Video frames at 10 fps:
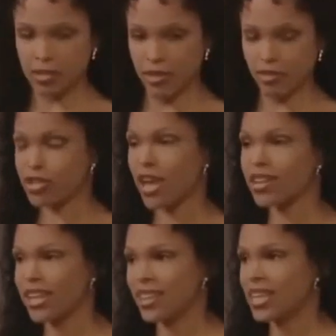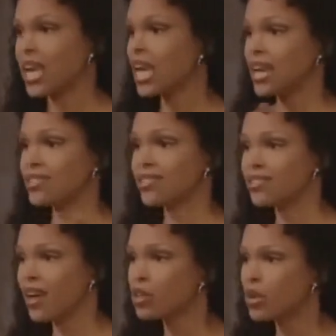Listen to me, if you tell Ethan, he's
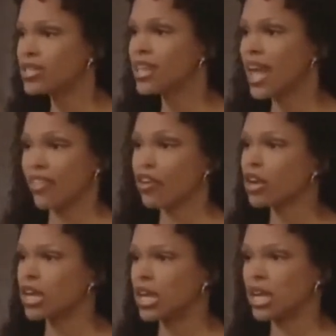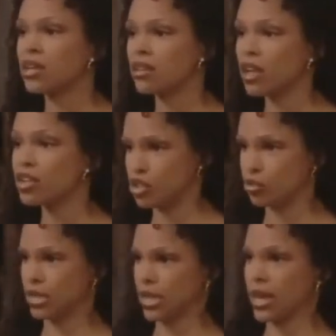gonna tell Luis, and they're gonna kill
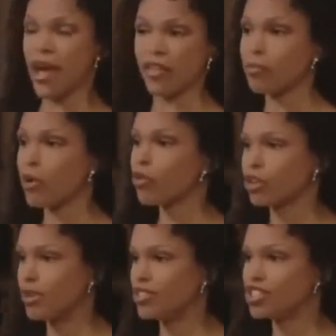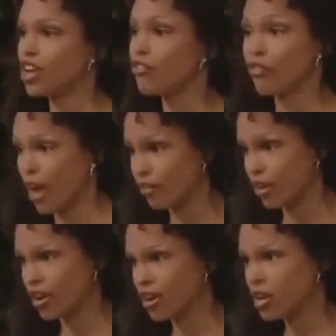Julian, and they're both gonna be in jail
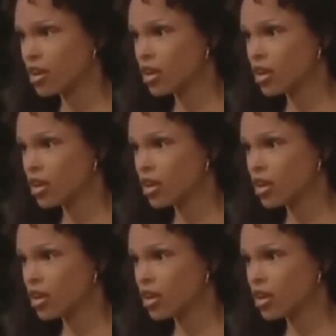forever.